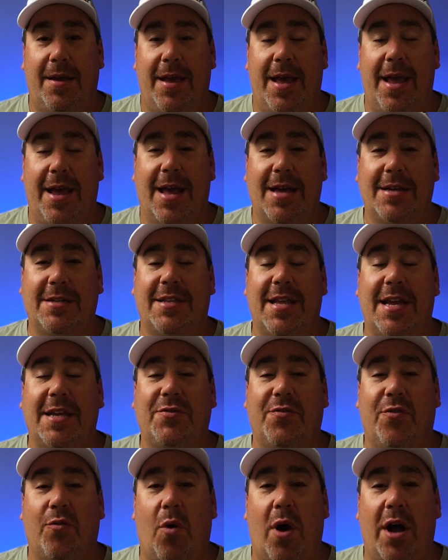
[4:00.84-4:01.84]
Hey guys,
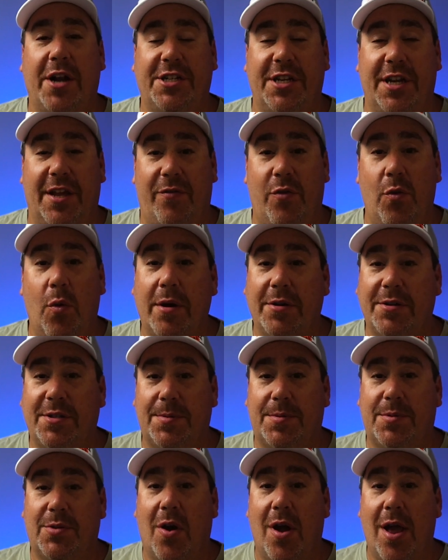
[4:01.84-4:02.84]
thanks for watching. If you want to
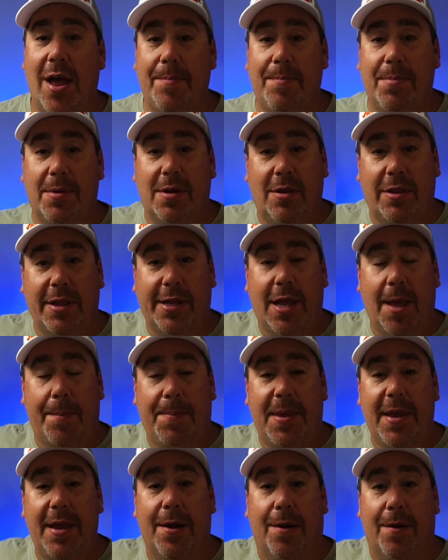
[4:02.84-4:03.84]
subscribe, click
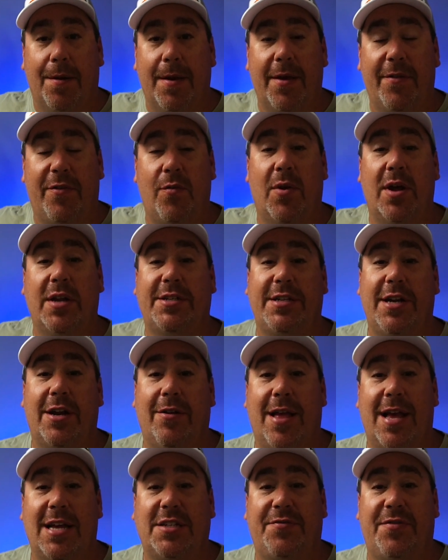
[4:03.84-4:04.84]
up here. If you want to see
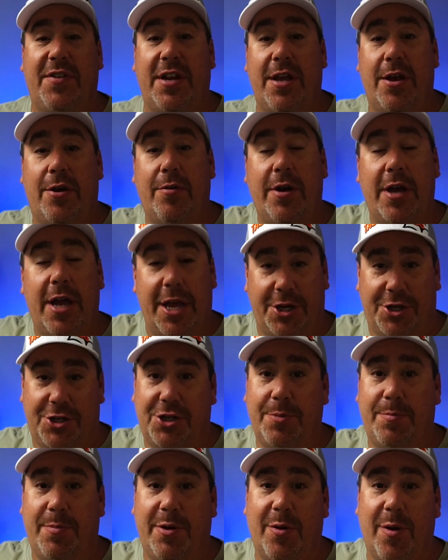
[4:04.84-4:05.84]
our last video, it
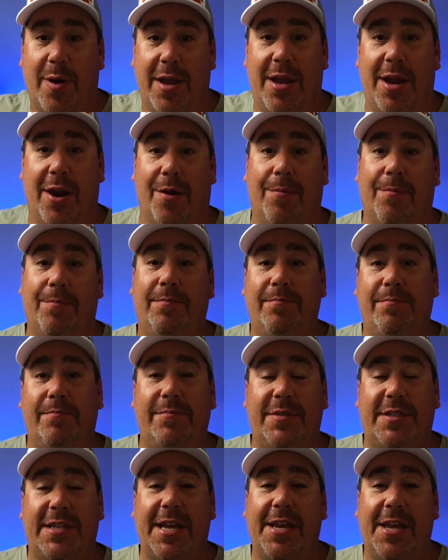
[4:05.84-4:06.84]
should be right here.
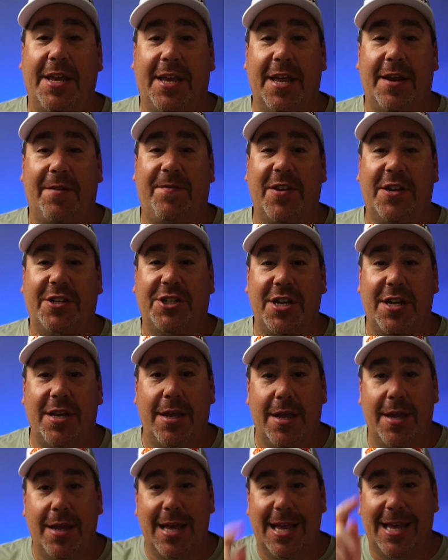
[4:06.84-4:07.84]
Take a kid
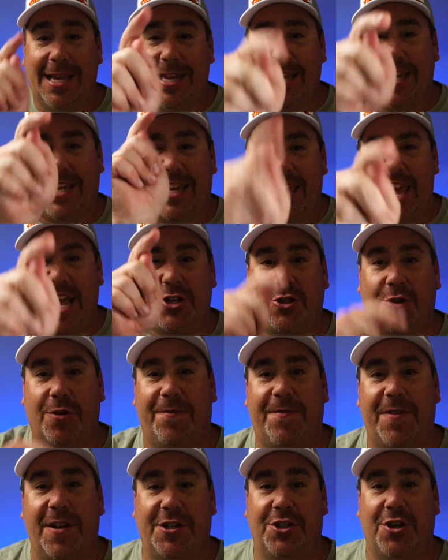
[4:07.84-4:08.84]
fishing, get your
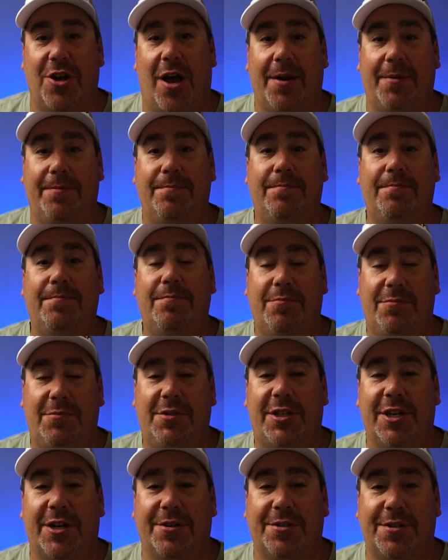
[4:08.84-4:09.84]
fish on.
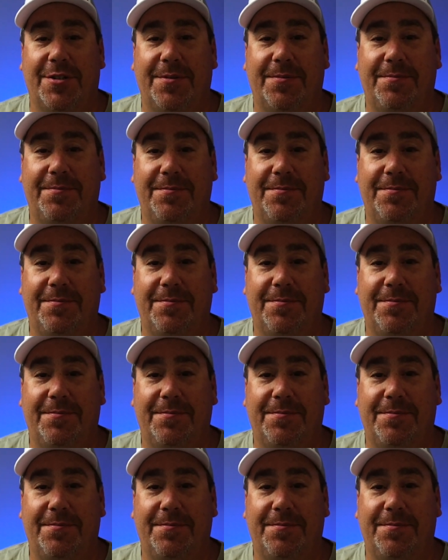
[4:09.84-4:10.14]
Cheers.